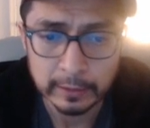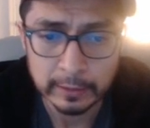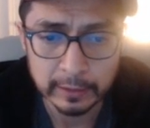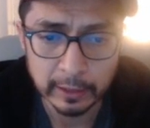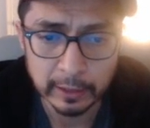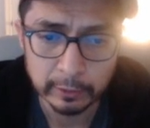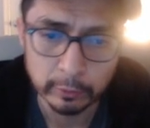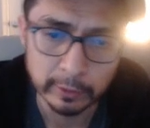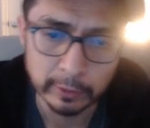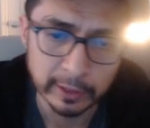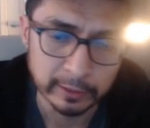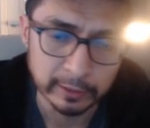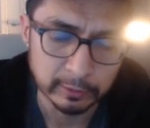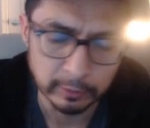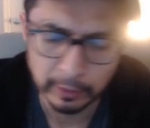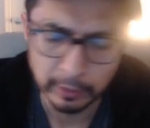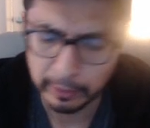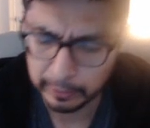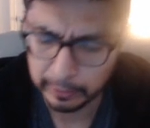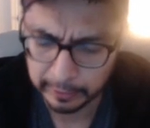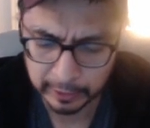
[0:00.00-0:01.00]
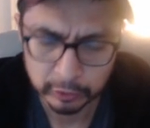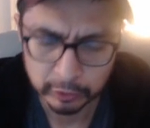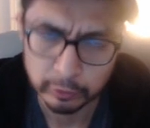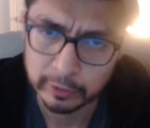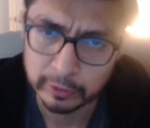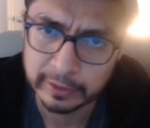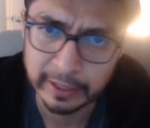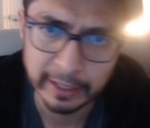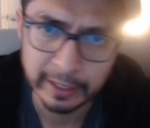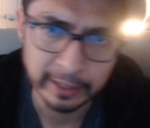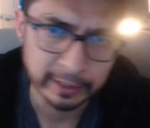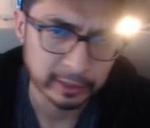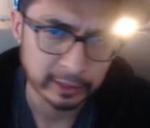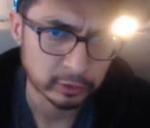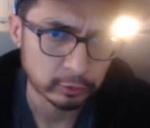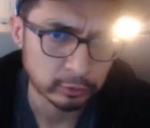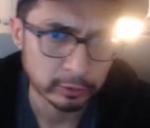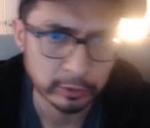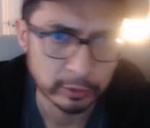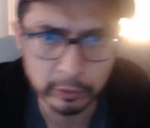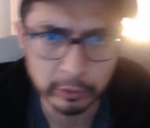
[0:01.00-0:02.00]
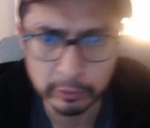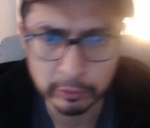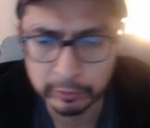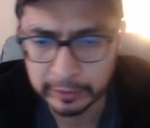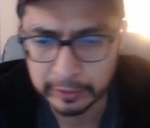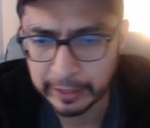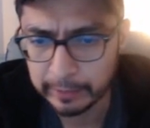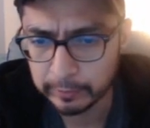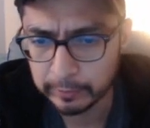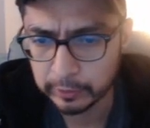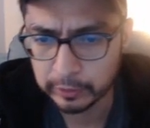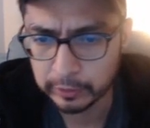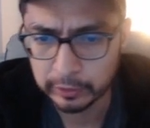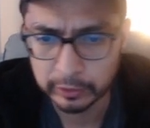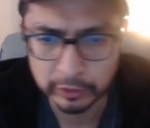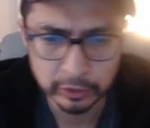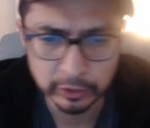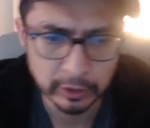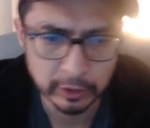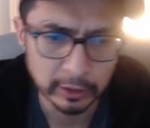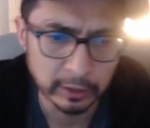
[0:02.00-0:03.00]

yeah, you get extra attack, extra critical damage,